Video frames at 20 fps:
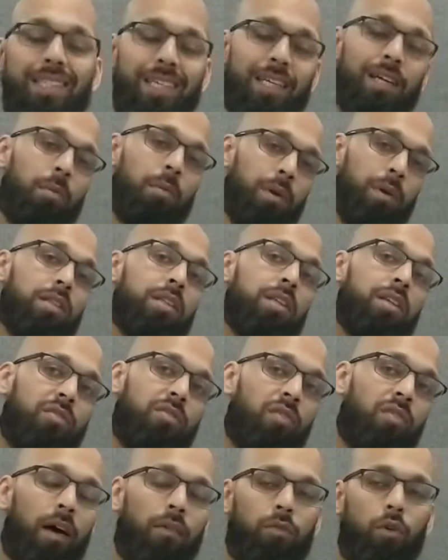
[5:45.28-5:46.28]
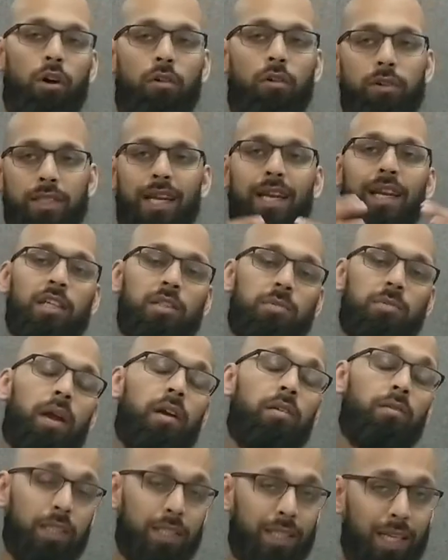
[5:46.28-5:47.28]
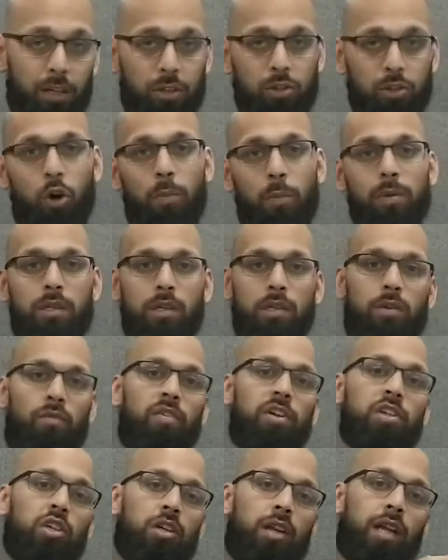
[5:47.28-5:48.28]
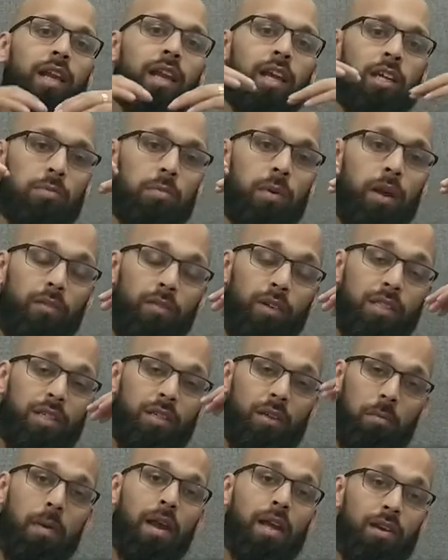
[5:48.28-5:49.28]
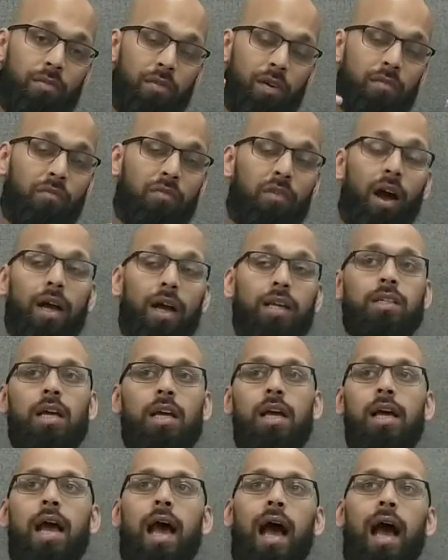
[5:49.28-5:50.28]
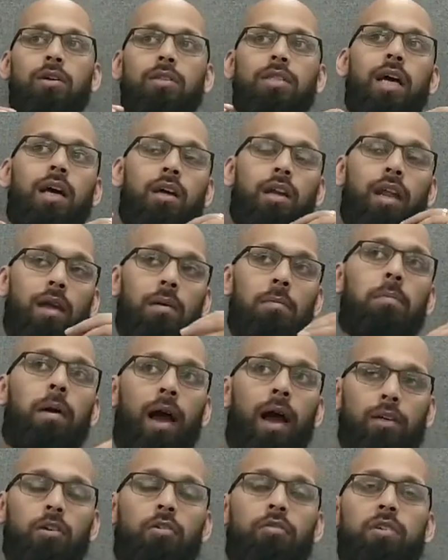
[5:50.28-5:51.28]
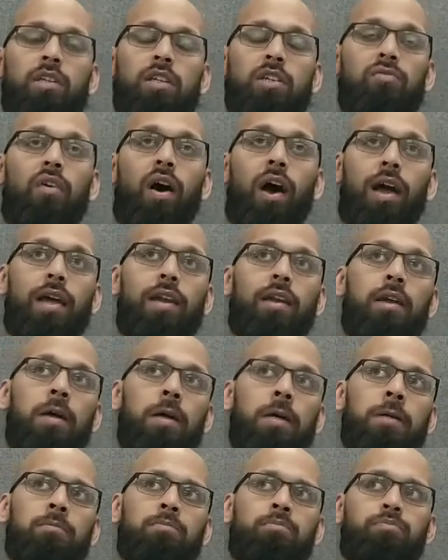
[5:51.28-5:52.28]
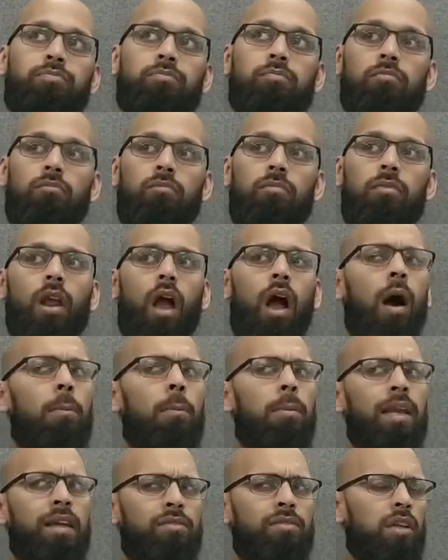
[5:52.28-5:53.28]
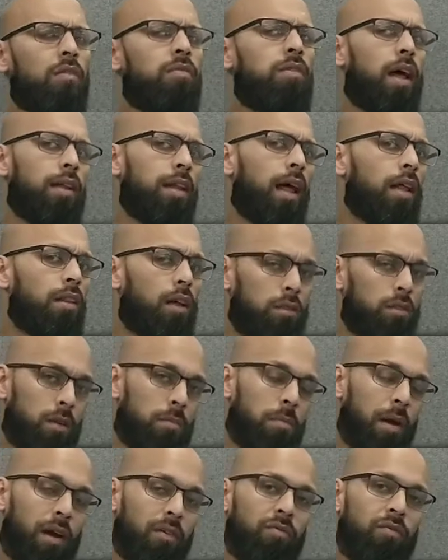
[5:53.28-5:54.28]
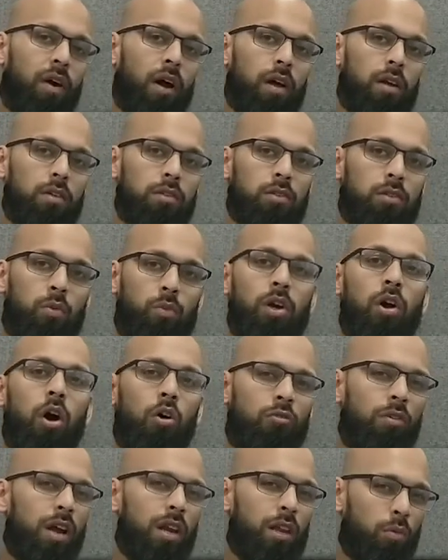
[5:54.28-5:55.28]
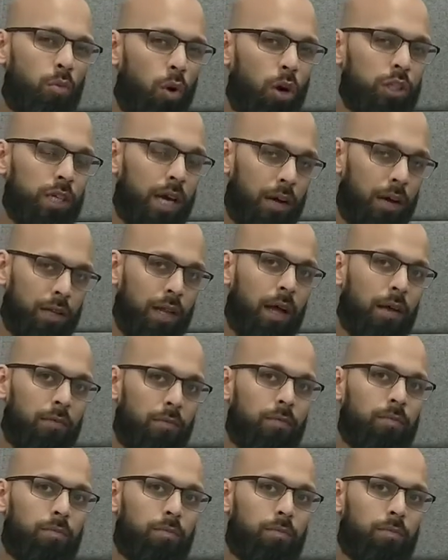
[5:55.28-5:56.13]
see coming into this fight for her, is inexperience at the top of the division, inexperience in the main event fight. How's that going to impact her in this fight? And I believe stuff like that does impact fighters, so we got to really watch how that